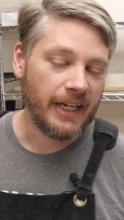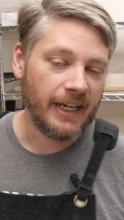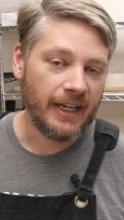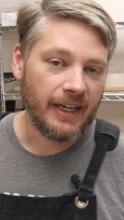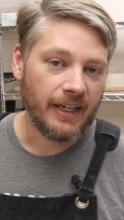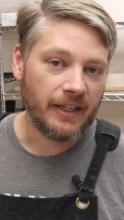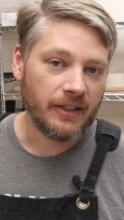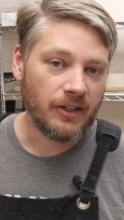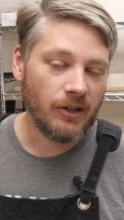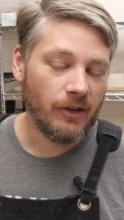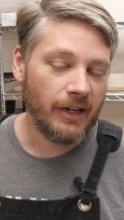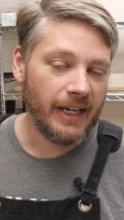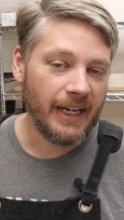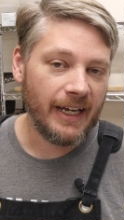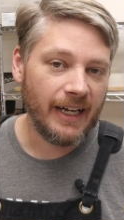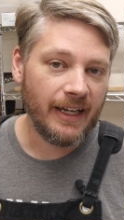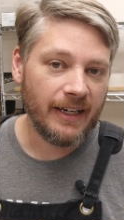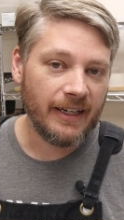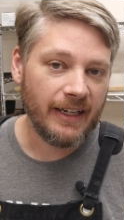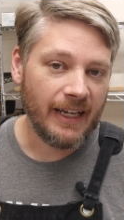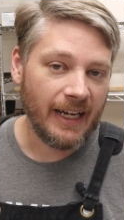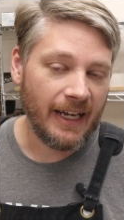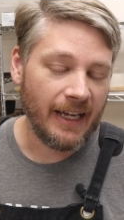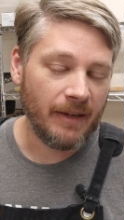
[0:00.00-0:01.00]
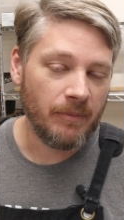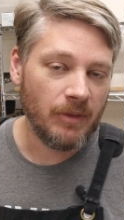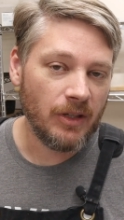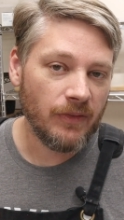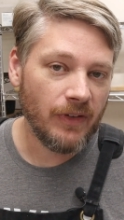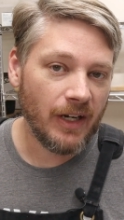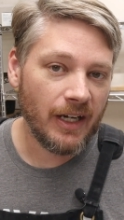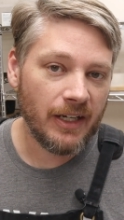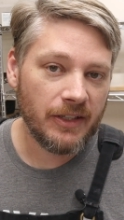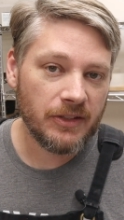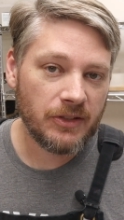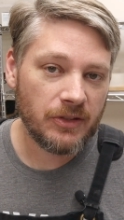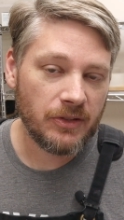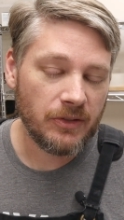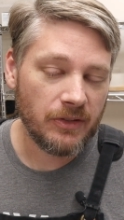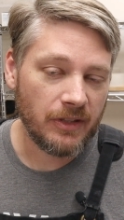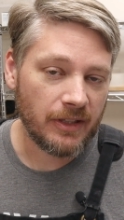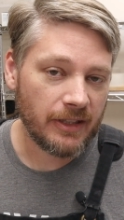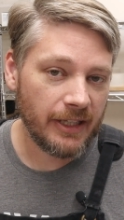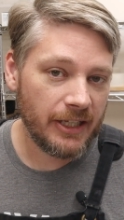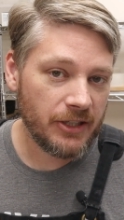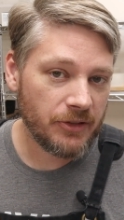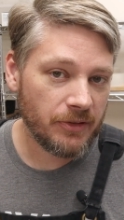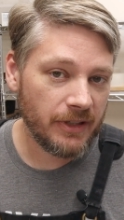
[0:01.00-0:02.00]
can go ahead and move on to
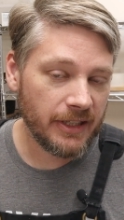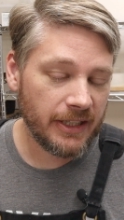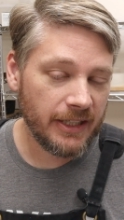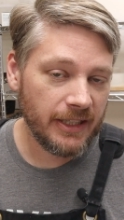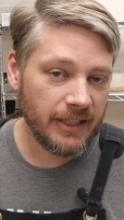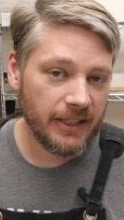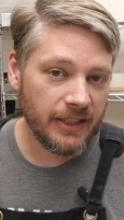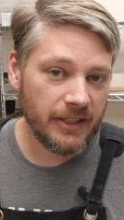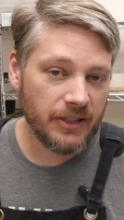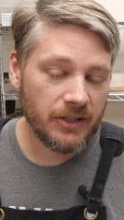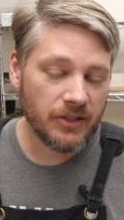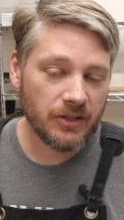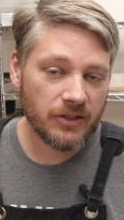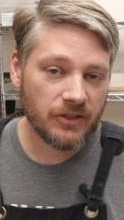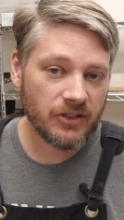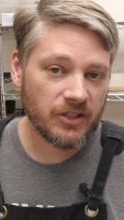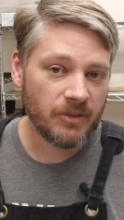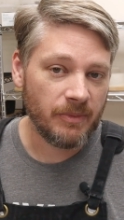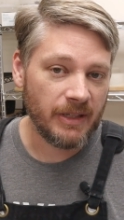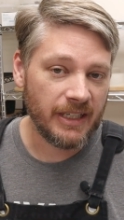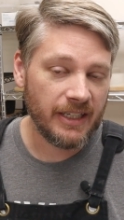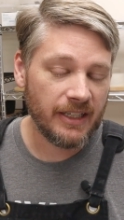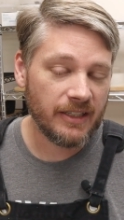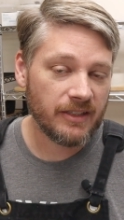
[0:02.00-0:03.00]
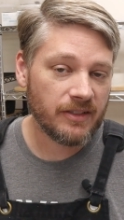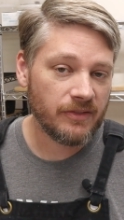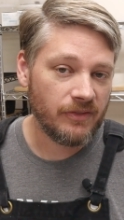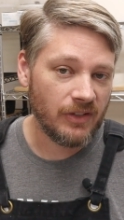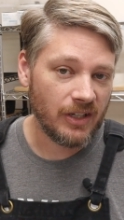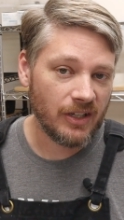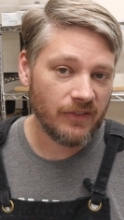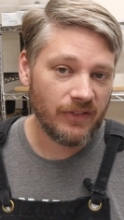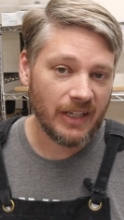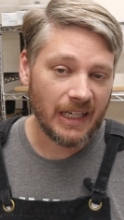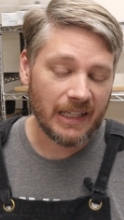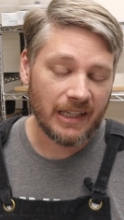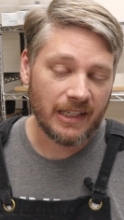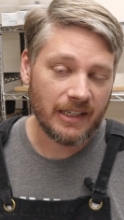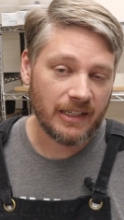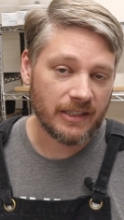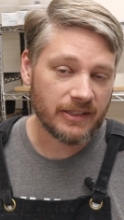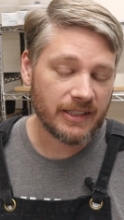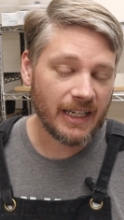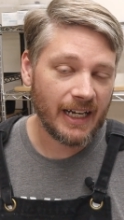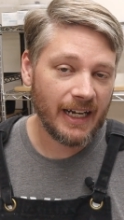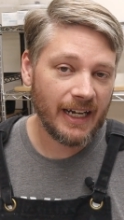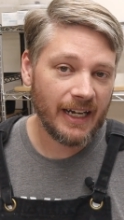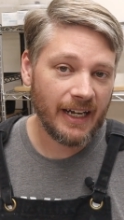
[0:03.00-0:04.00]
the clay shrinkage, submit it, verify the
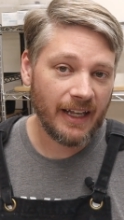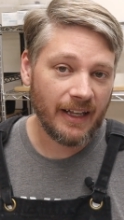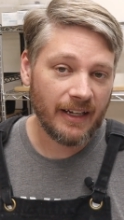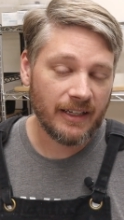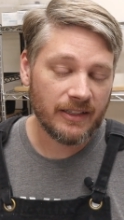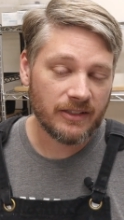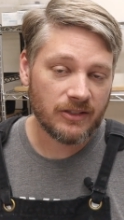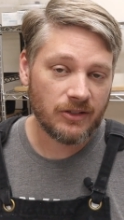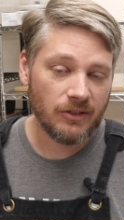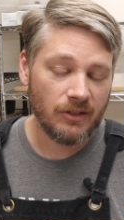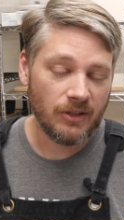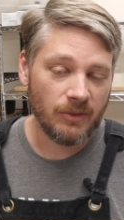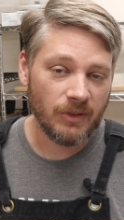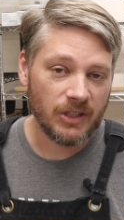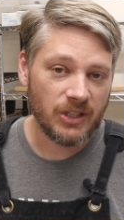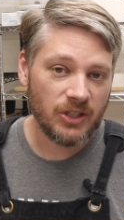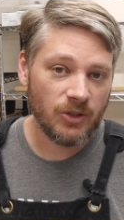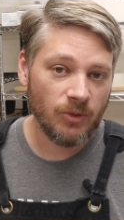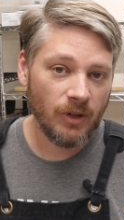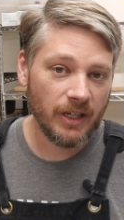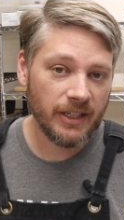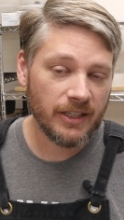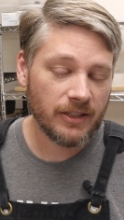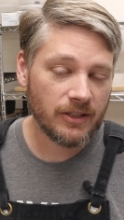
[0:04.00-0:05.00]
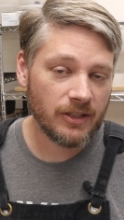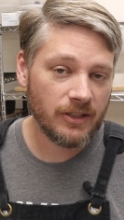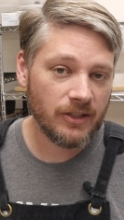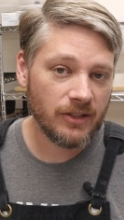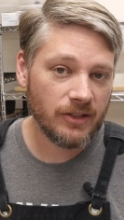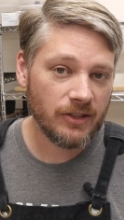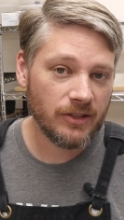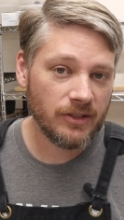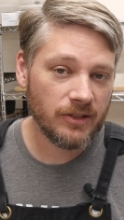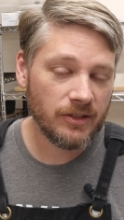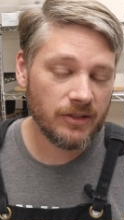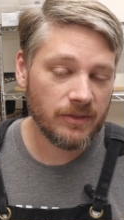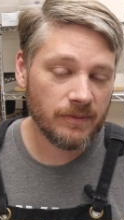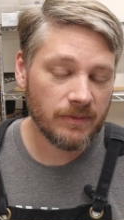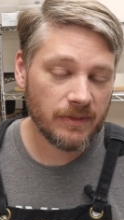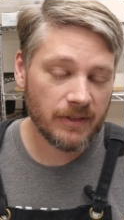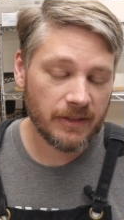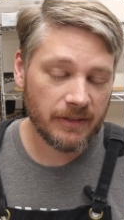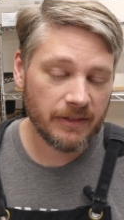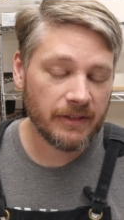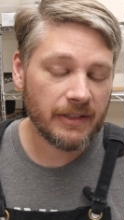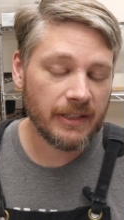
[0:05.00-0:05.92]
design is doing what you want it to do.